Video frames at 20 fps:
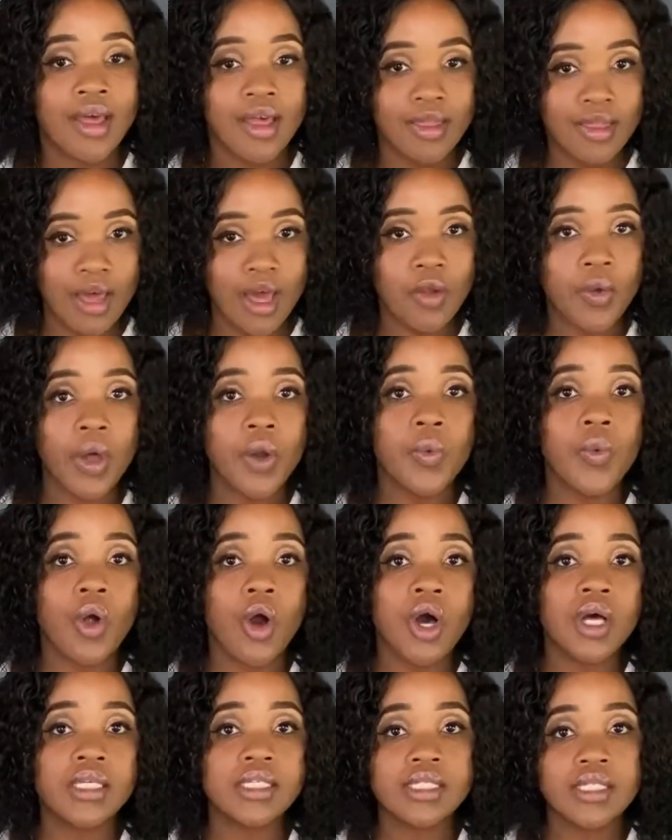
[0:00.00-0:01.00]
The other one will
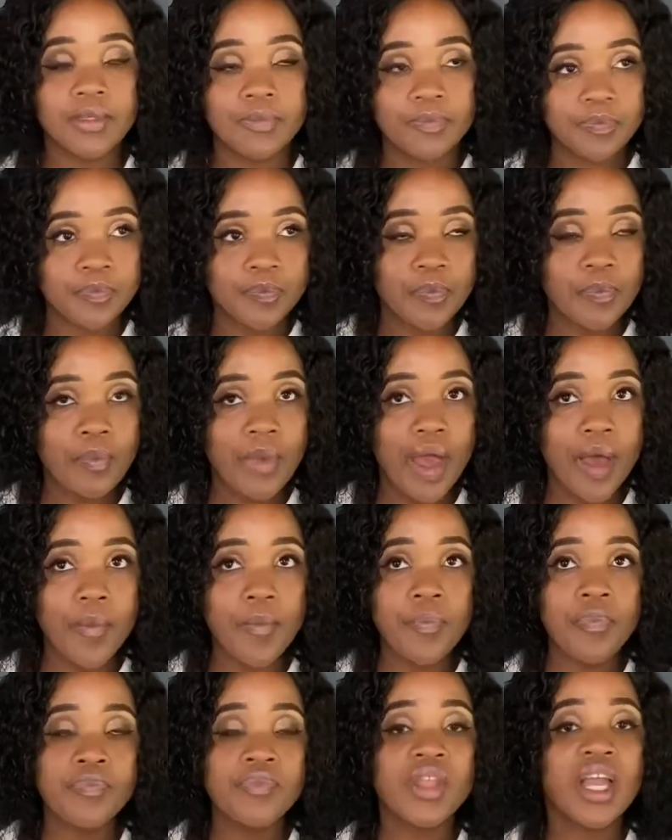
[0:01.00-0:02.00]
ask,
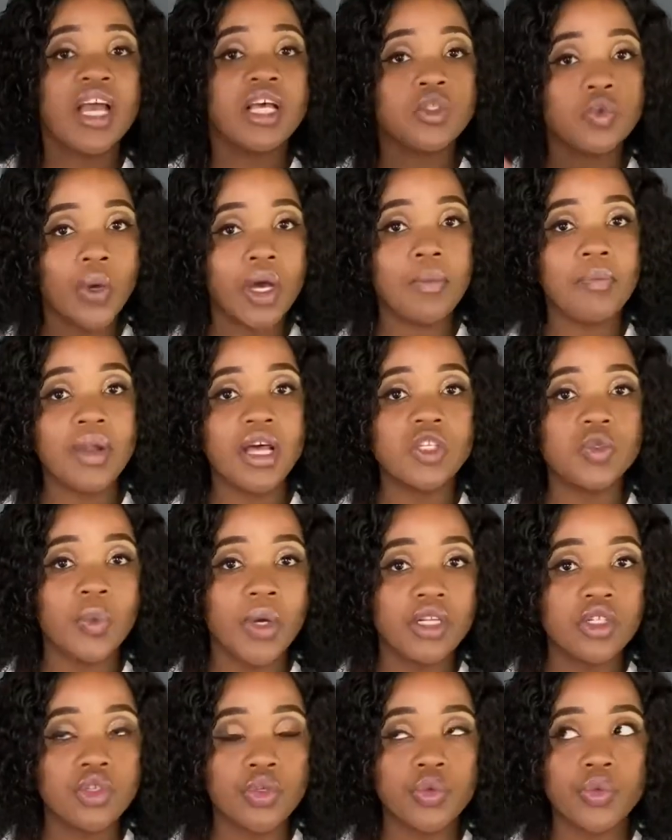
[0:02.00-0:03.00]
ma'am, is 1 +
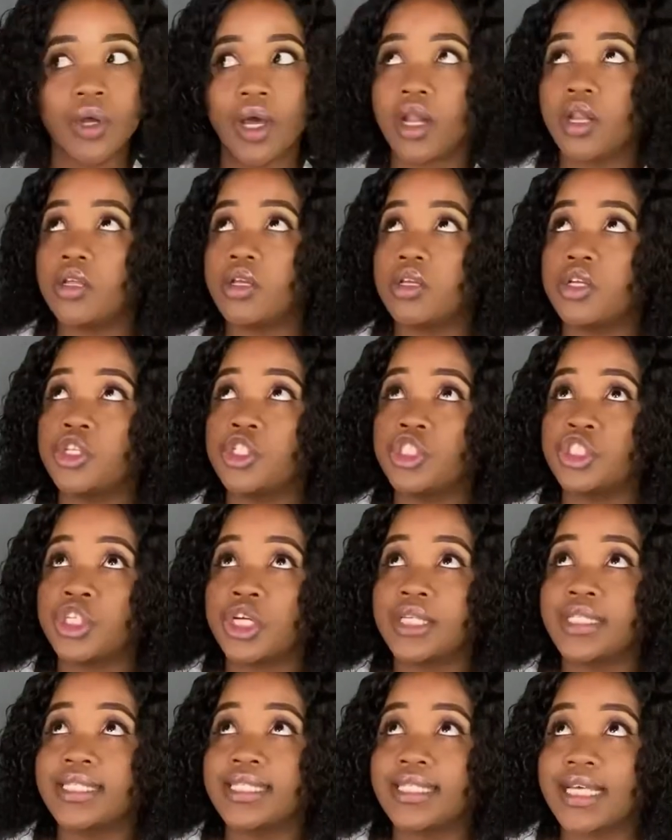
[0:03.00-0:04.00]
1 2? And you
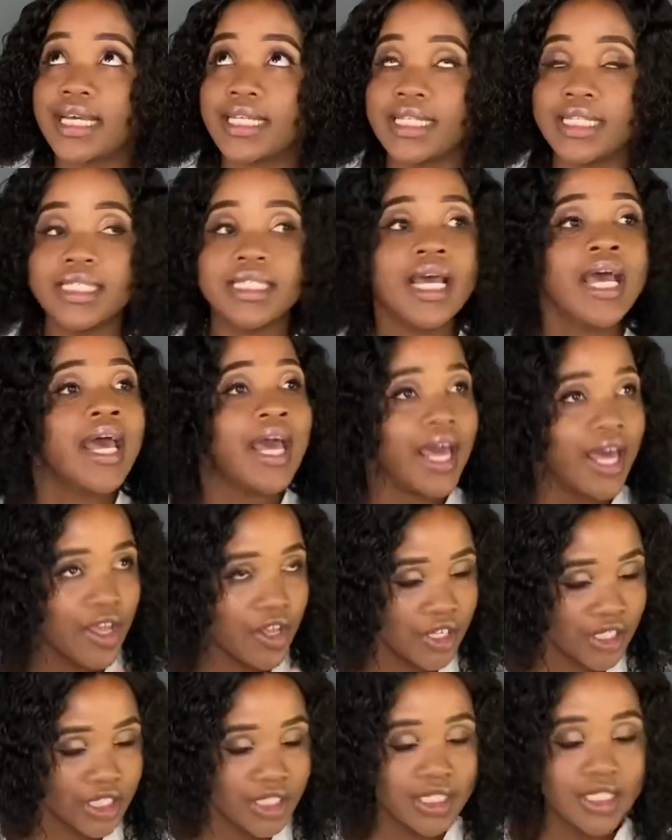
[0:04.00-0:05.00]
just said it and
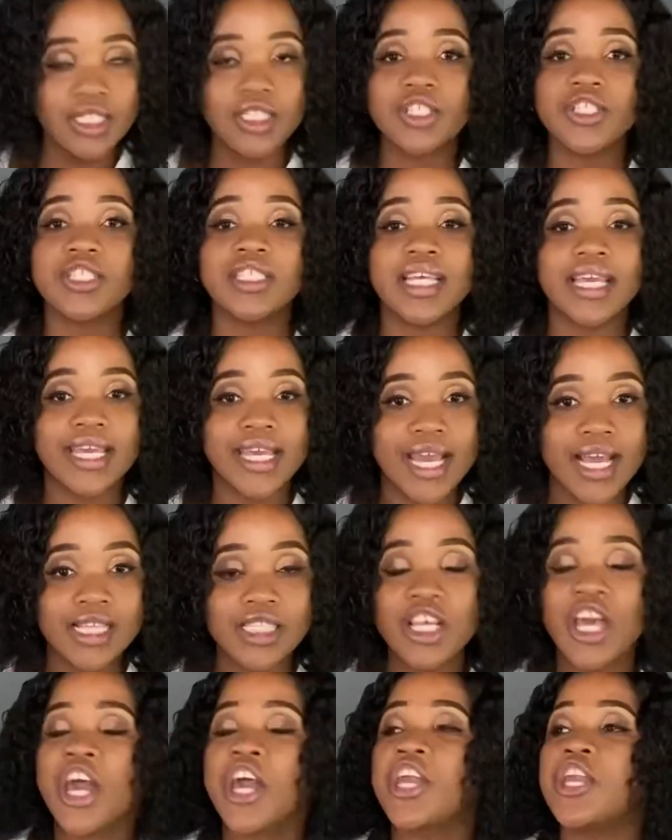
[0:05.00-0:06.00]
you still need to say
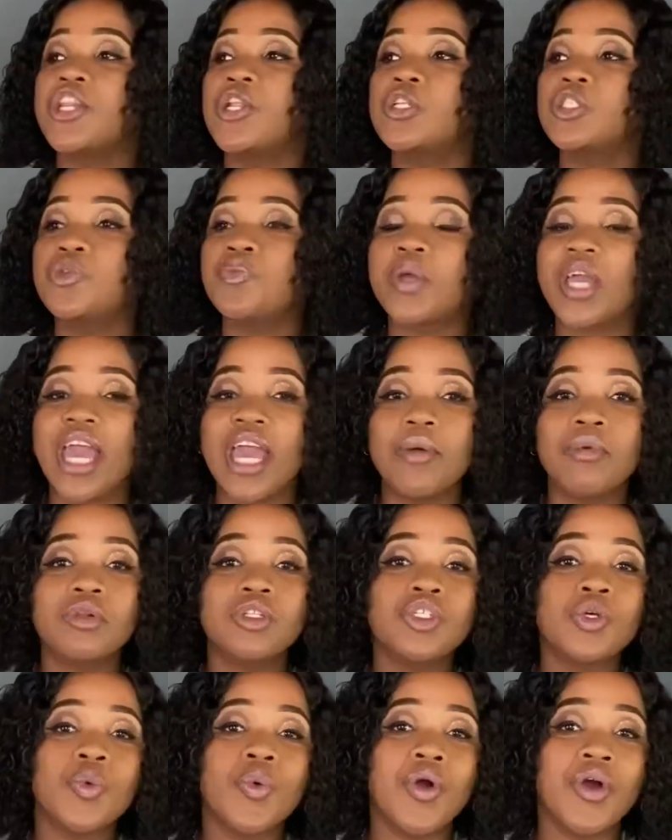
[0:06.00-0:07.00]
yes. You need to be able
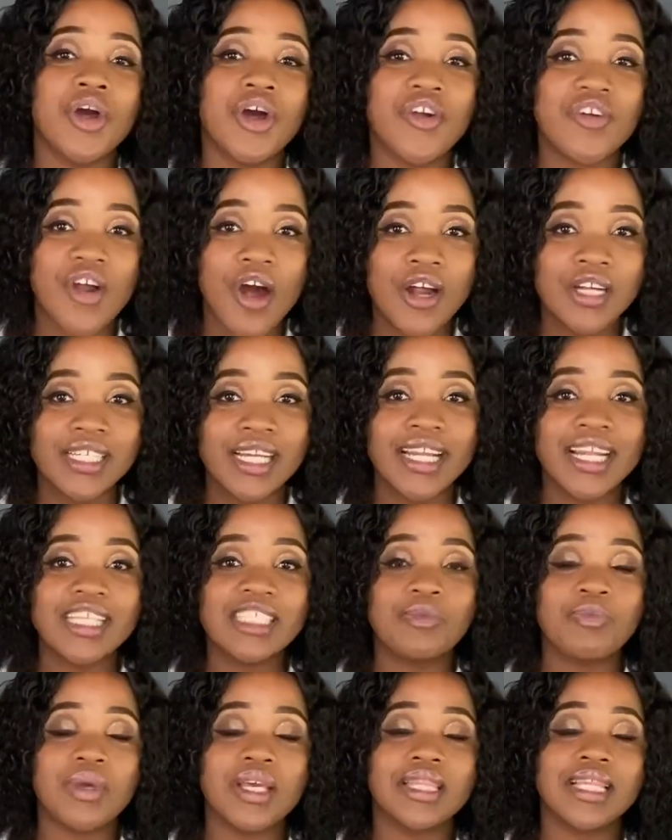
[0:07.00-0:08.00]
to walk around and
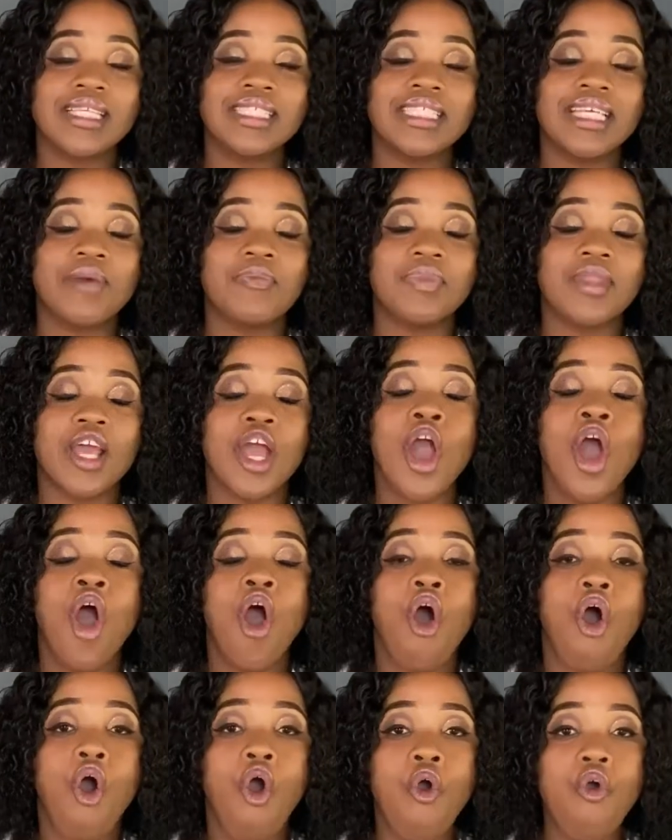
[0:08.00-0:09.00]
explain the same thing
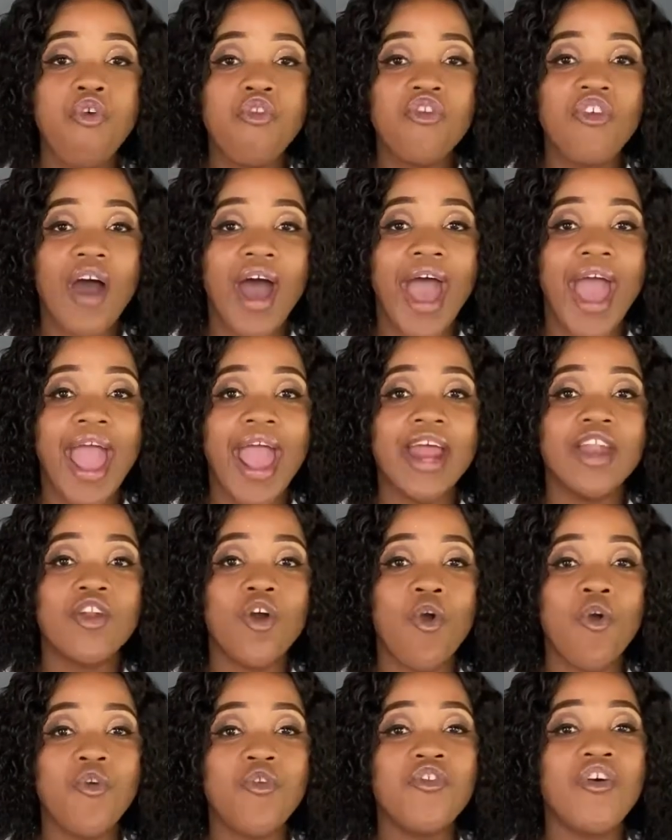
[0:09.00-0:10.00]
over and
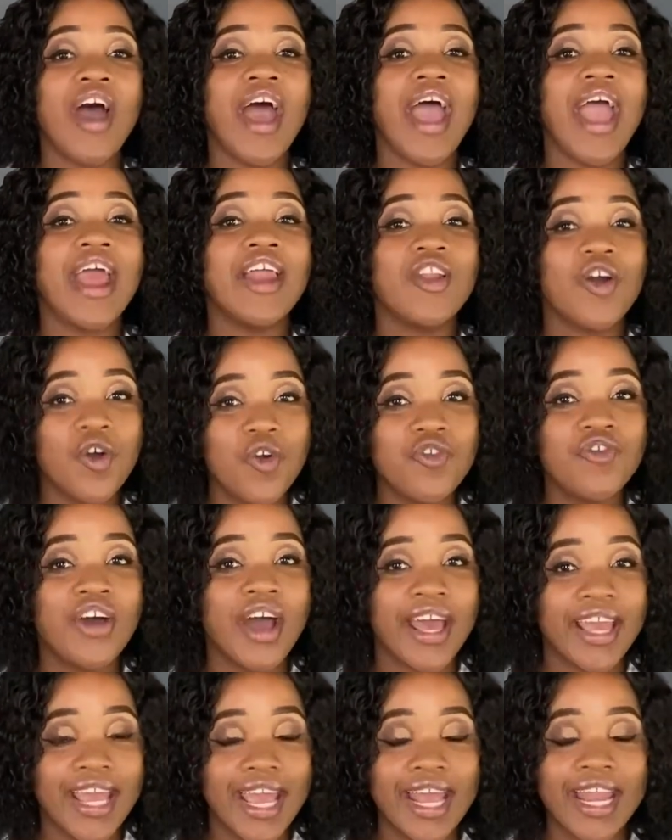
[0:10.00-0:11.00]
over and over
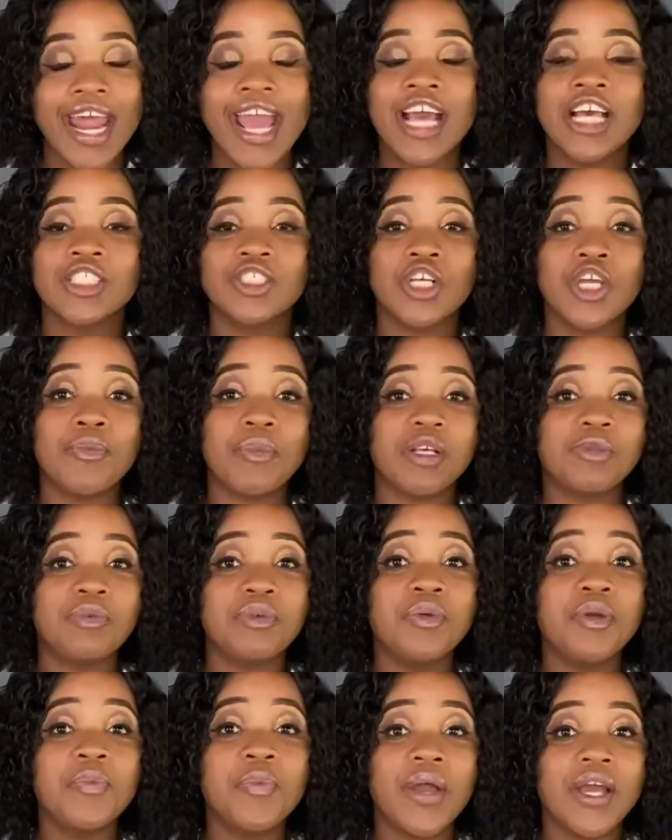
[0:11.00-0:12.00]
again. So you must be
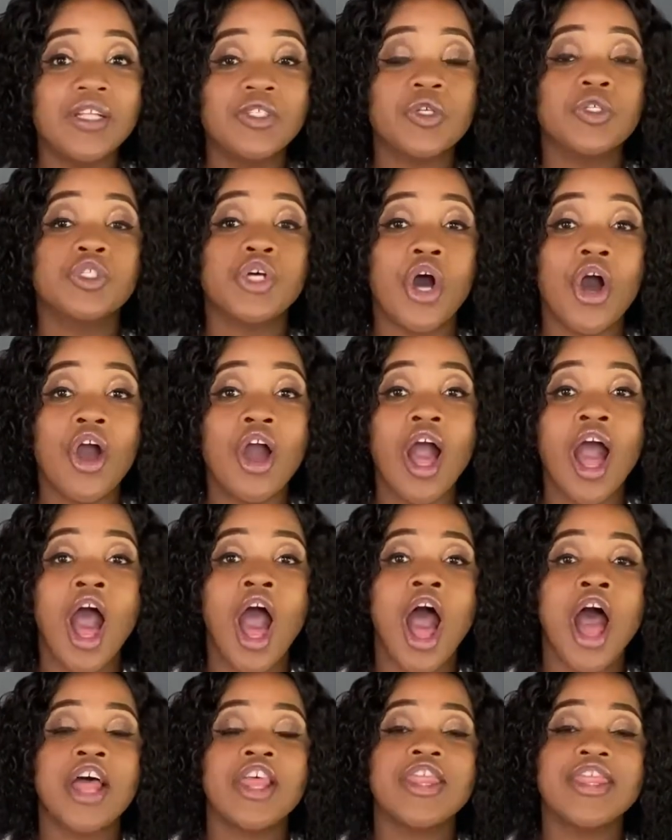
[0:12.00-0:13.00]
prepared to talk
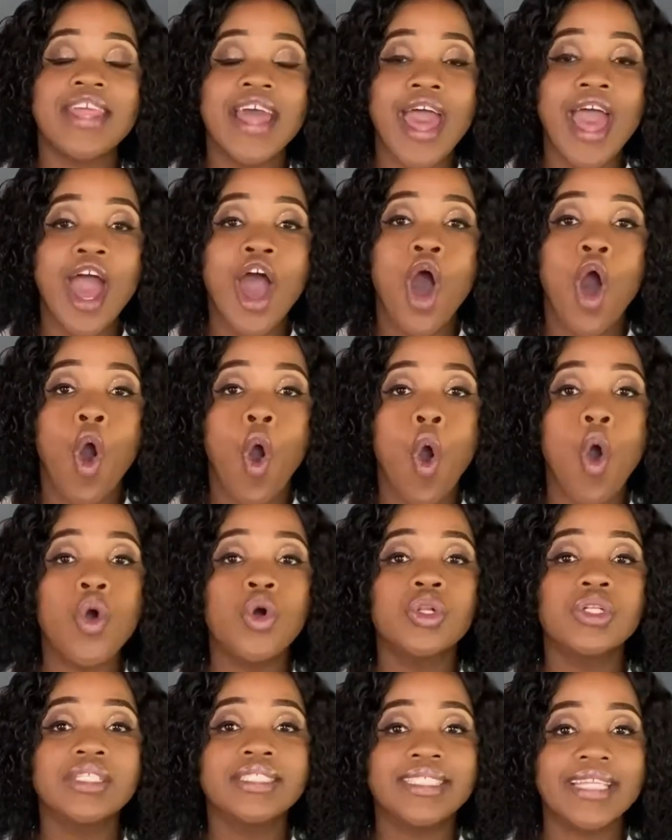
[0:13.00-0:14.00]
the
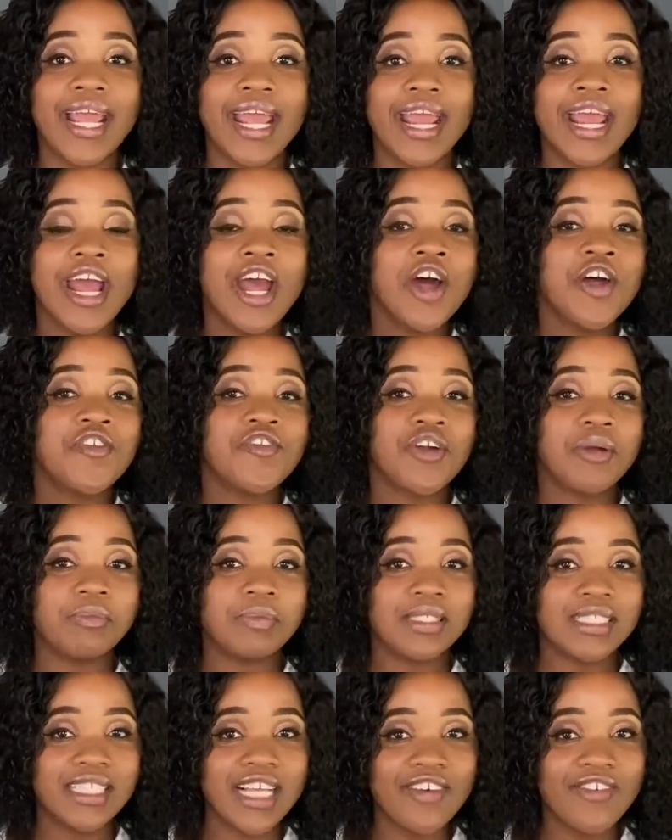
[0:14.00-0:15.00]
whole day from
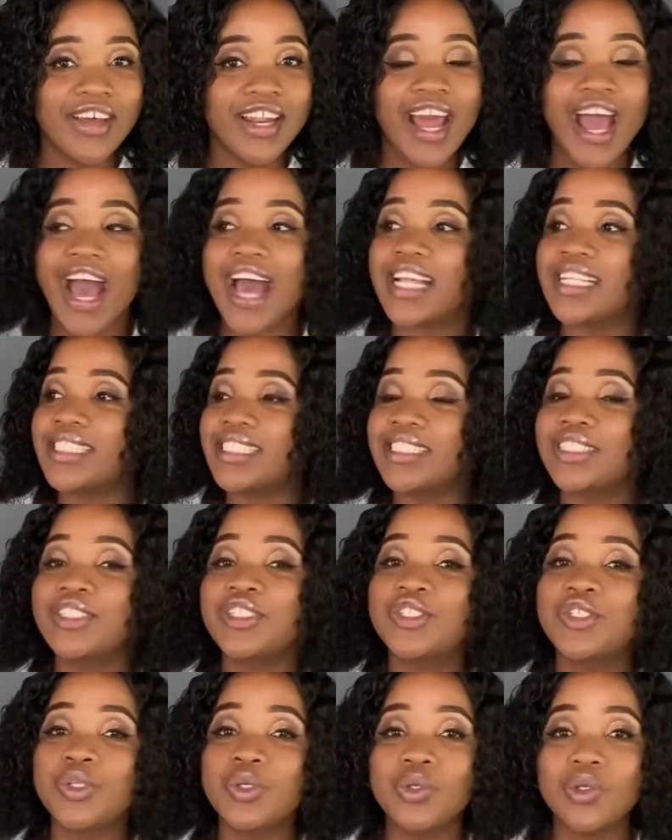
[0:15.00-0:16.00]
7 until
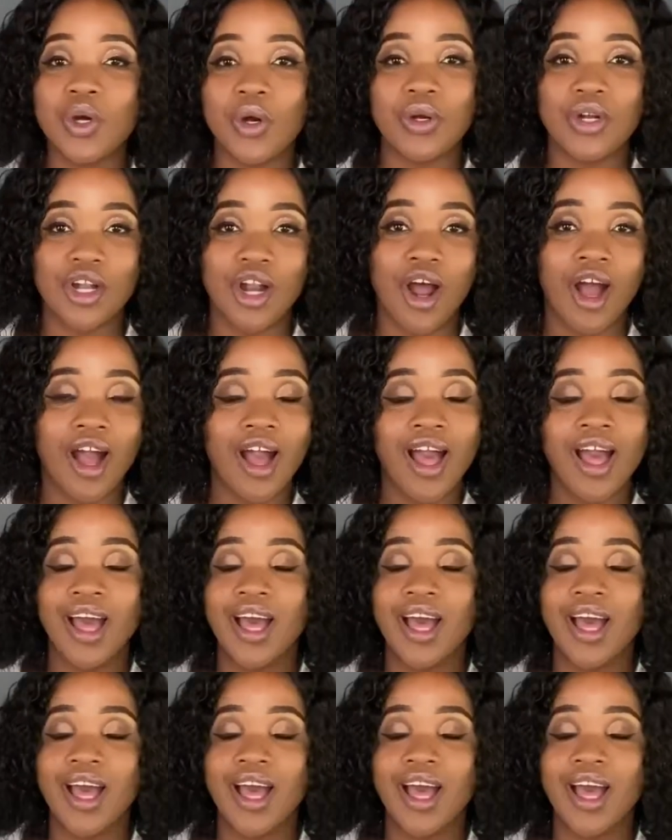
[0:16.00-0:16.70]
2 o'clock.